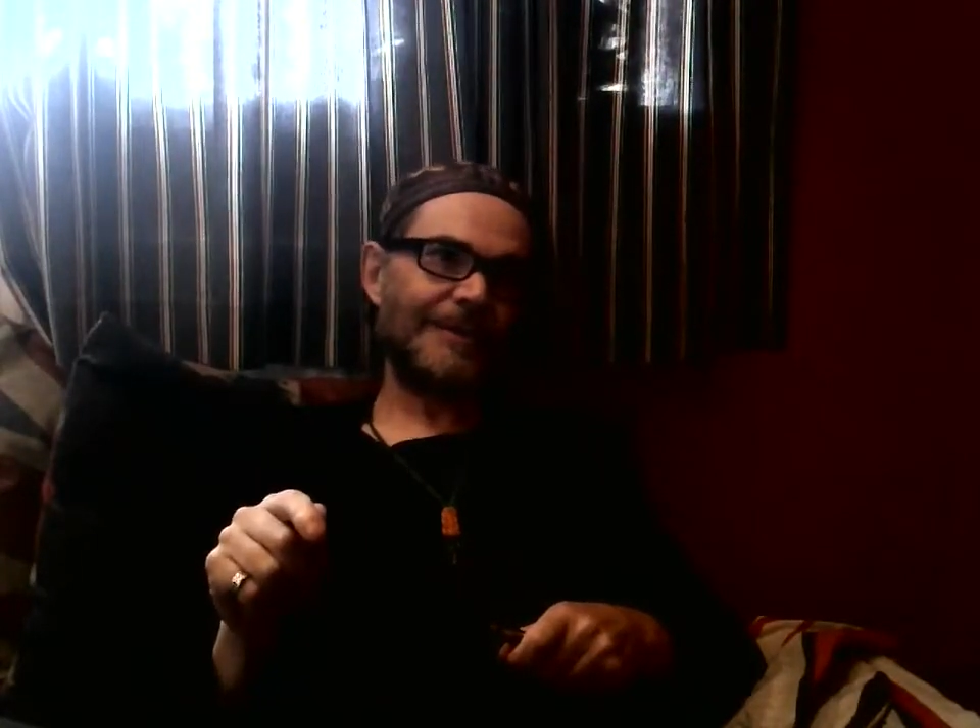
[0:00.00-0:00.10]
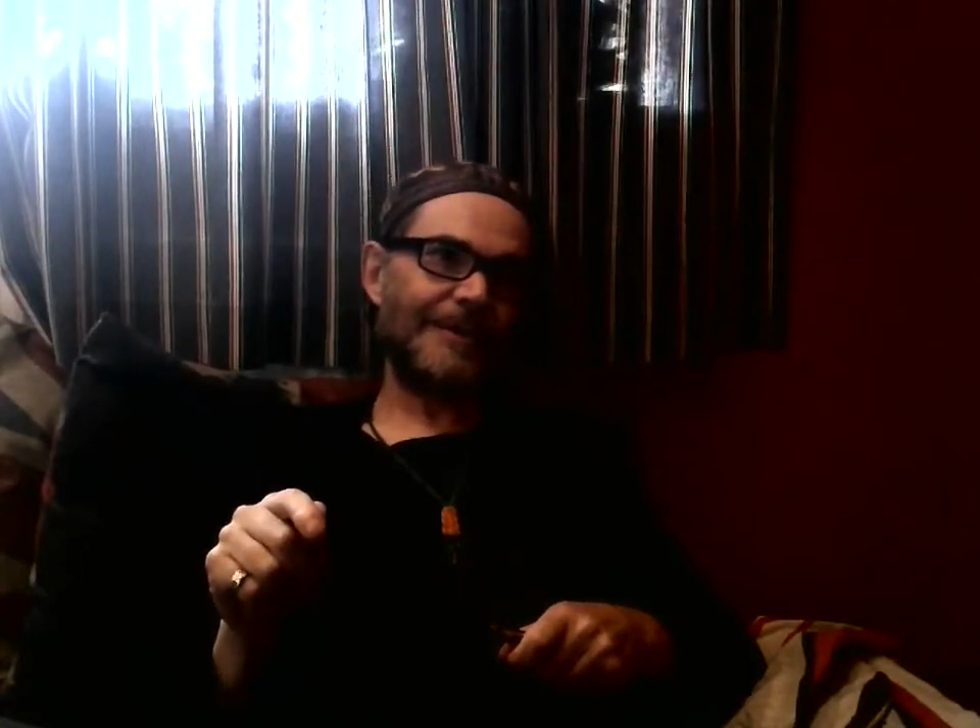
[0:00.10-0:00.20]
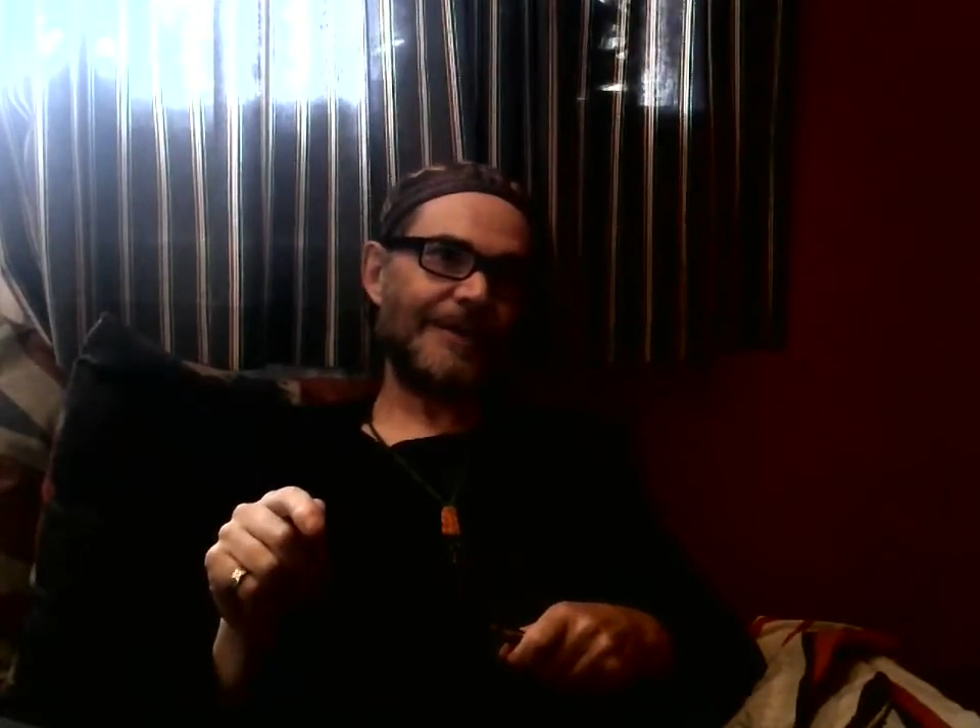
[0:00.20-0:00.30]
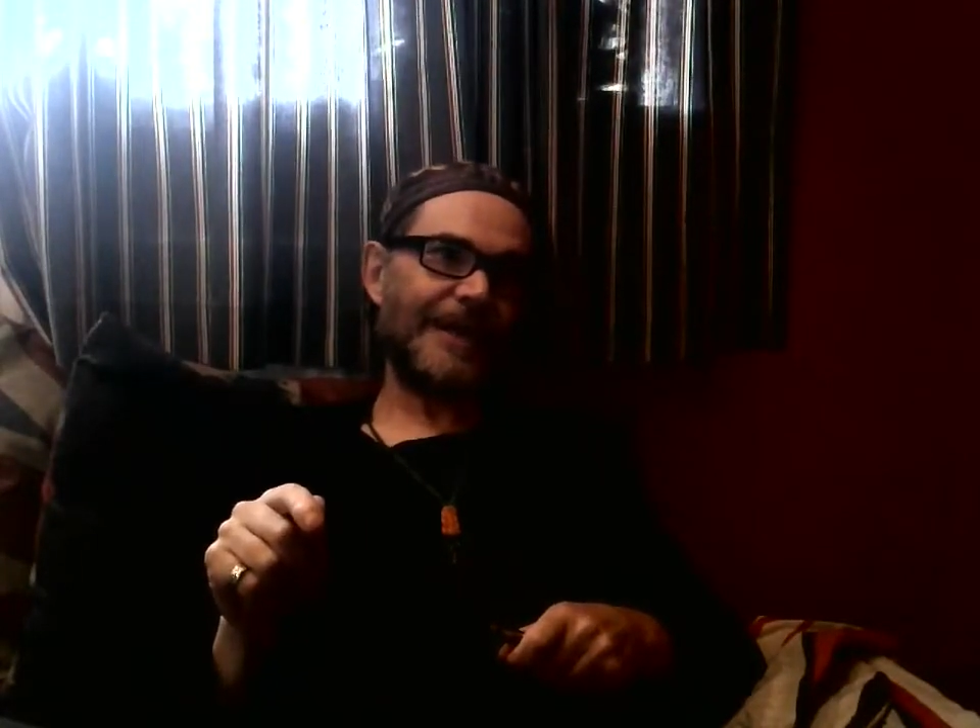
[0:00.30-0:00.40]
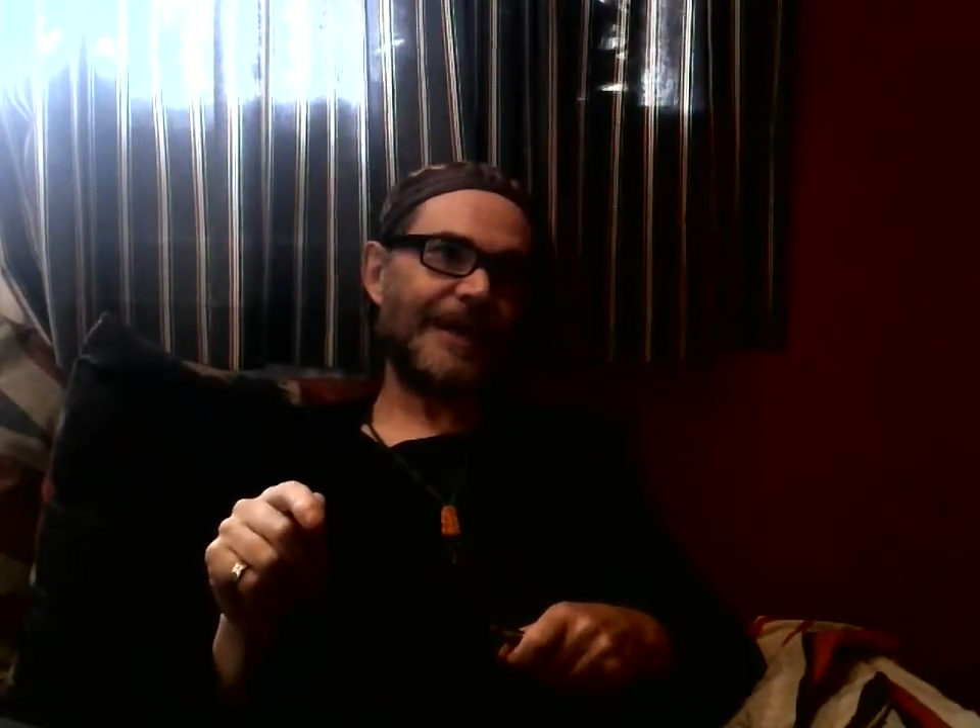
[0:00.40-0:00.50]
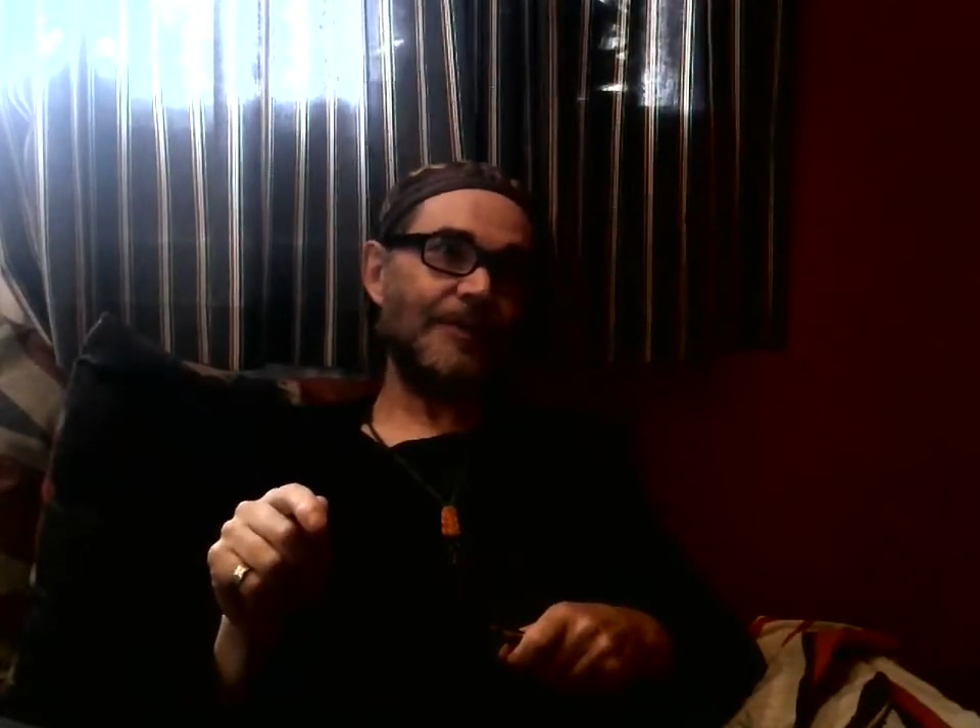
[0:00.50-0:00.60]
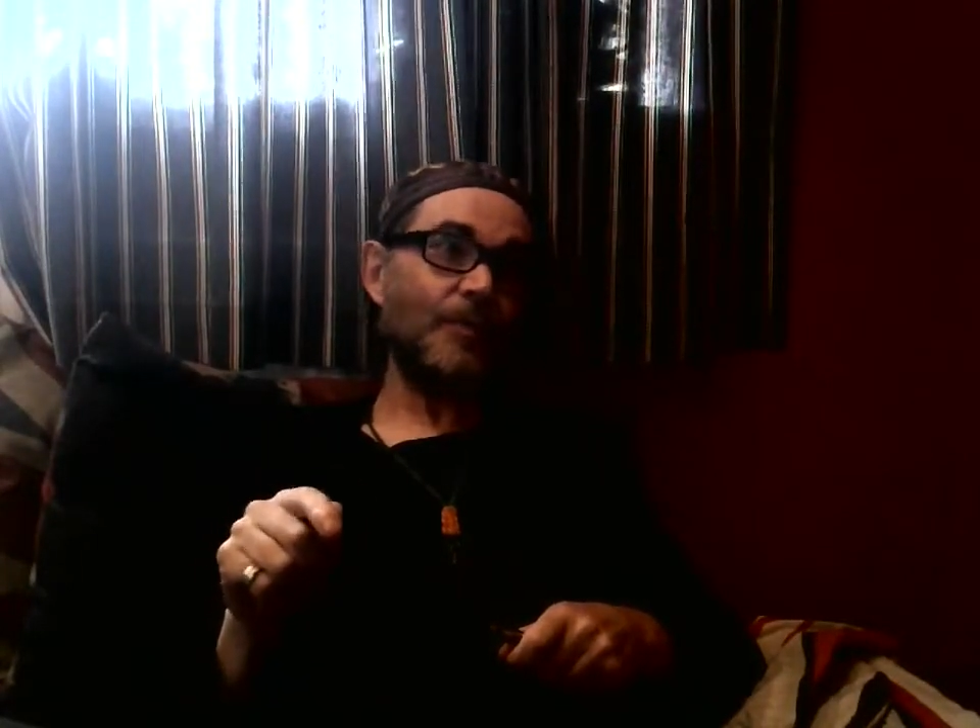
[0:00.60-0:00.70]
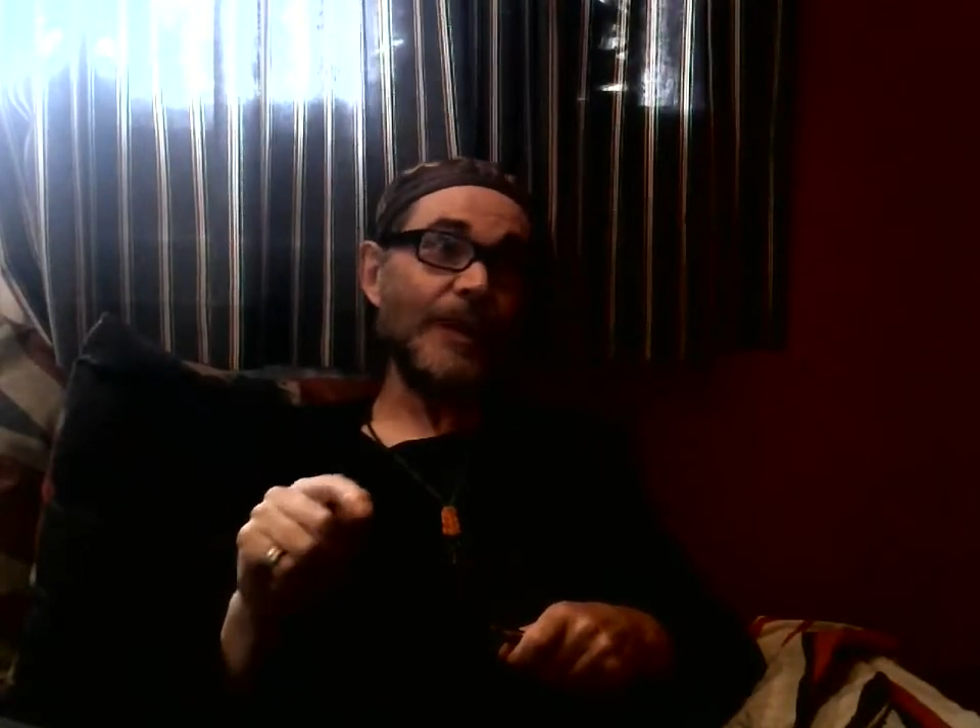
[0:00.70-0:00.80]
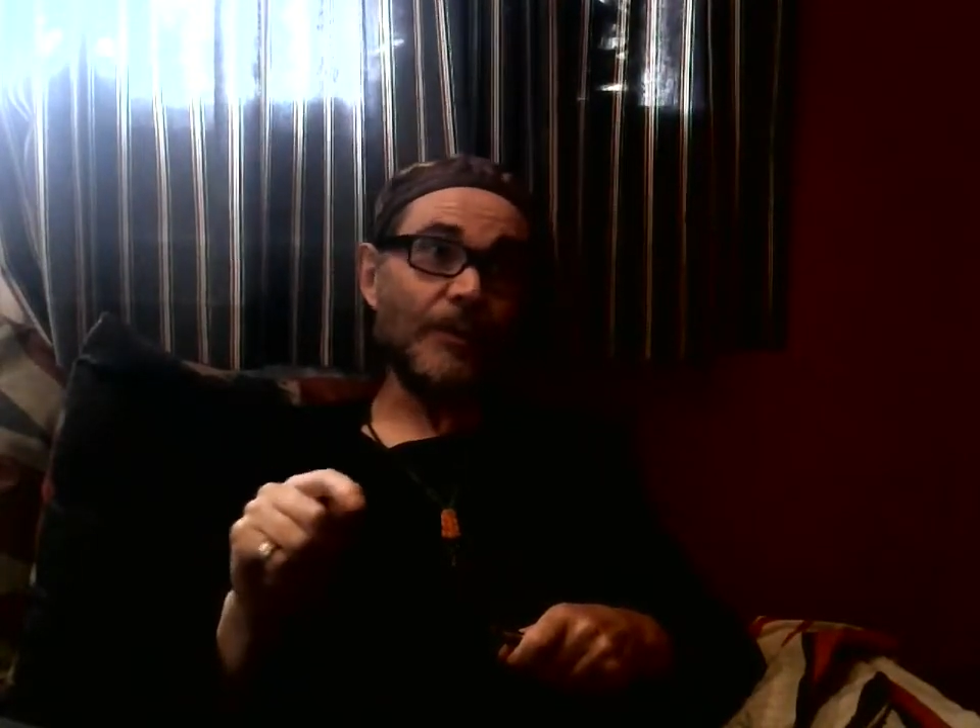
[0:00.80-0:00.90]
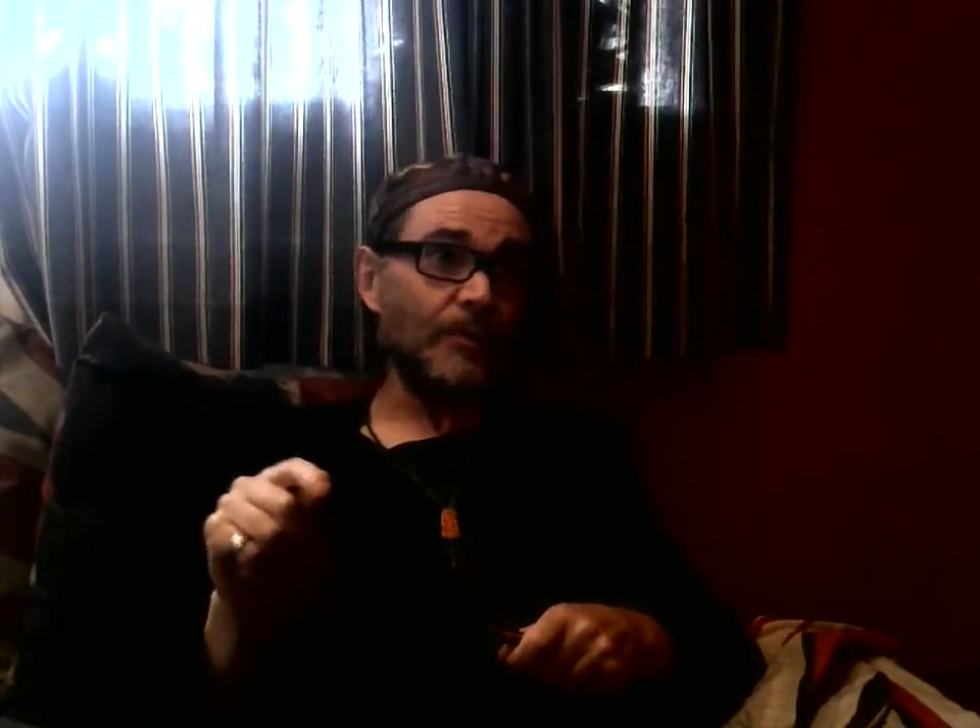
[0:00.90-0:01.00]
Okay.
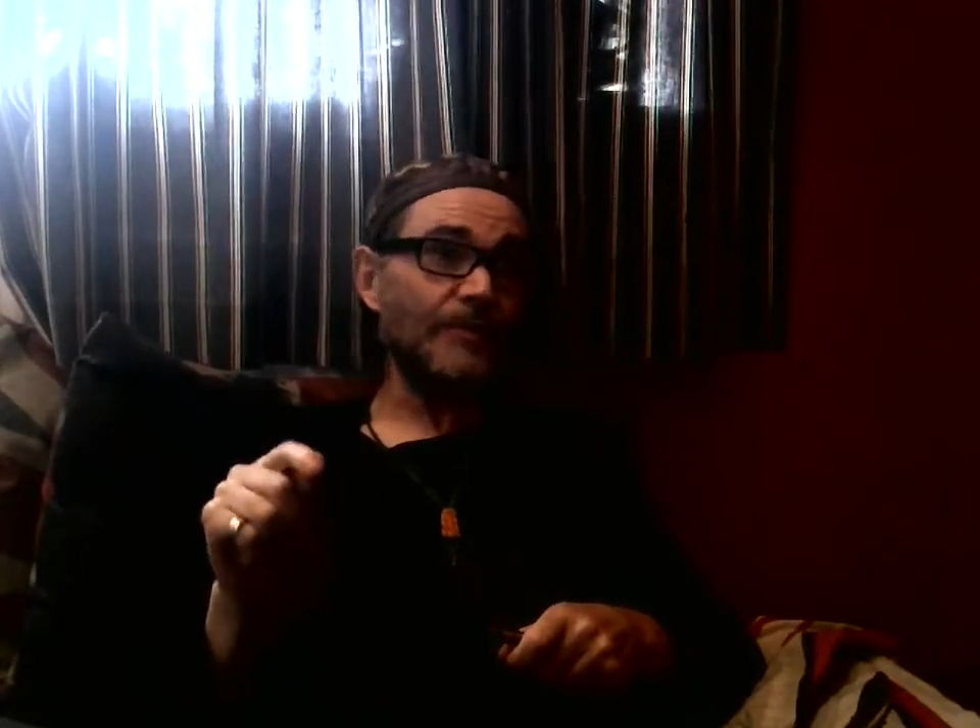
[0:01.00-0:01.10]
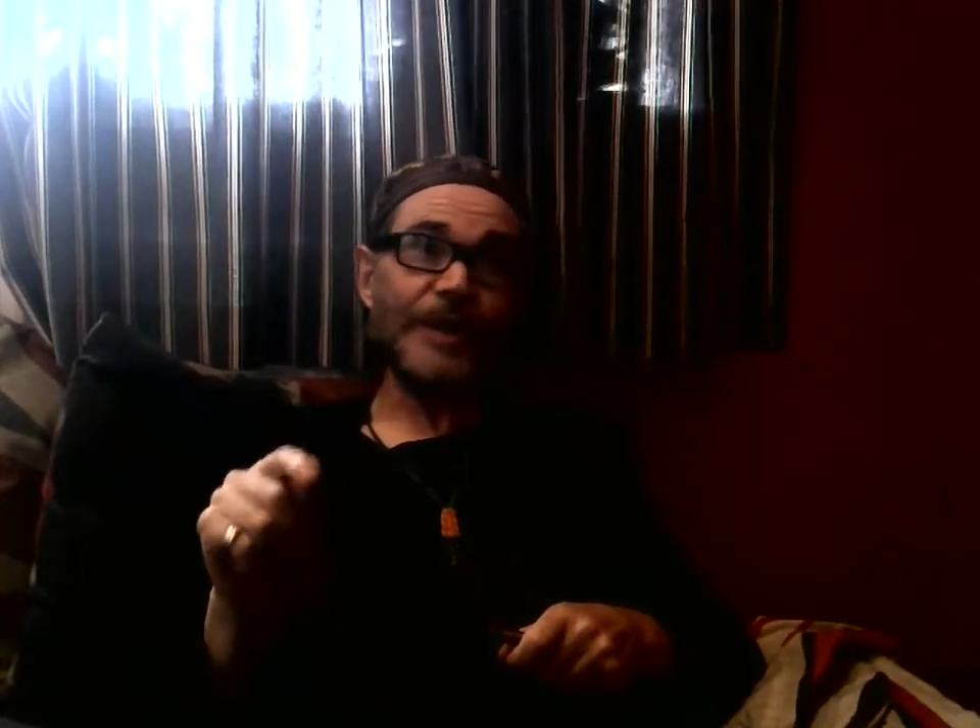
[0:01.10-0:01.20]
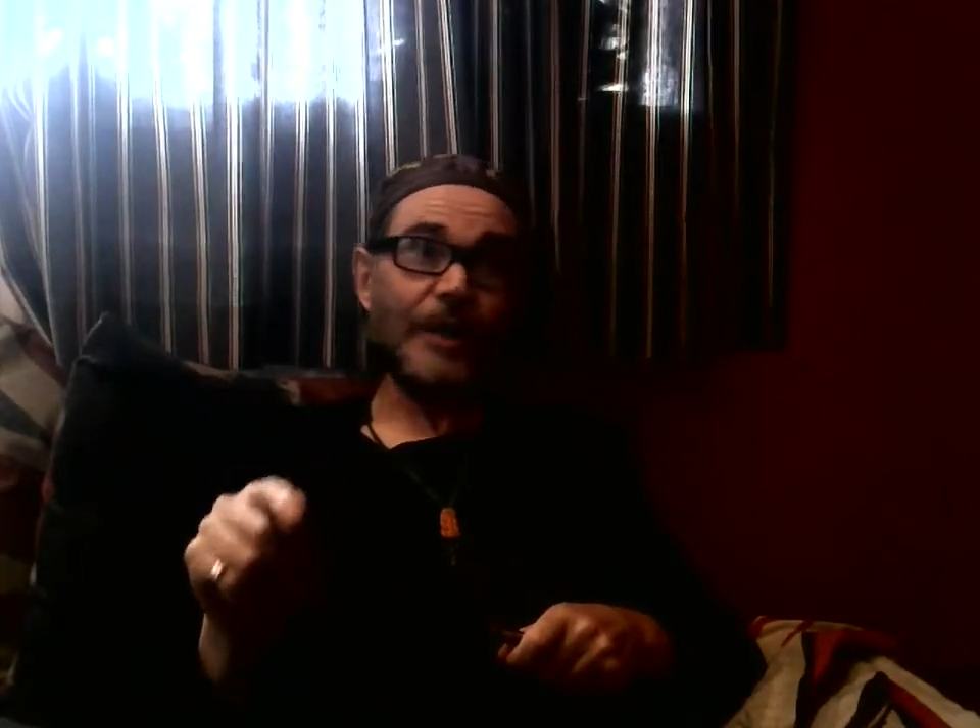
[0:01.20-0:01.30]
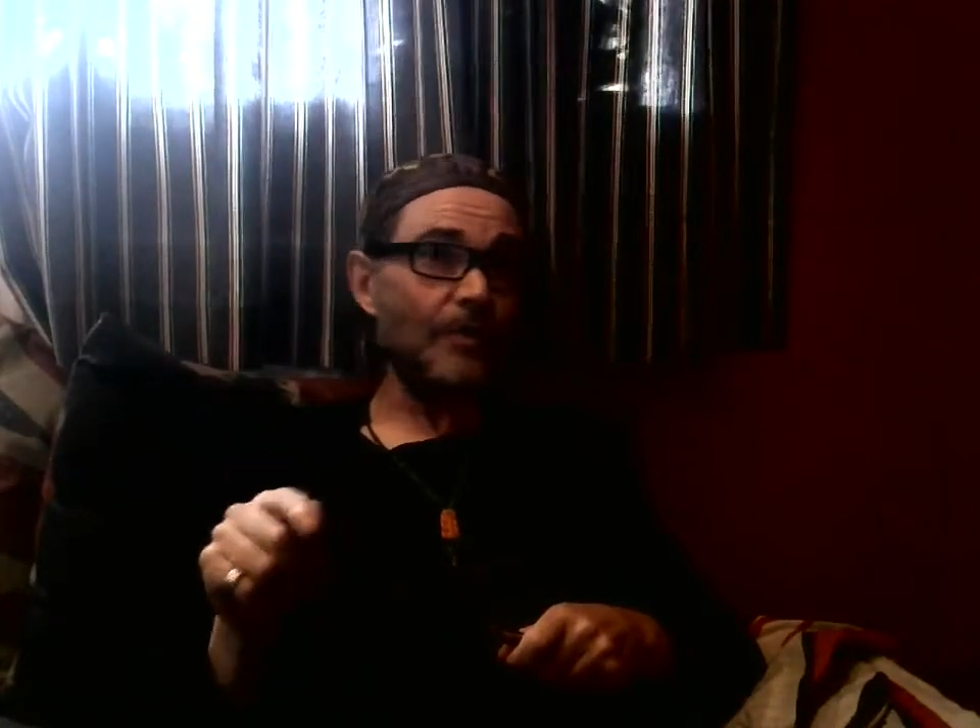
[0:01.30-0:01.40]
We will no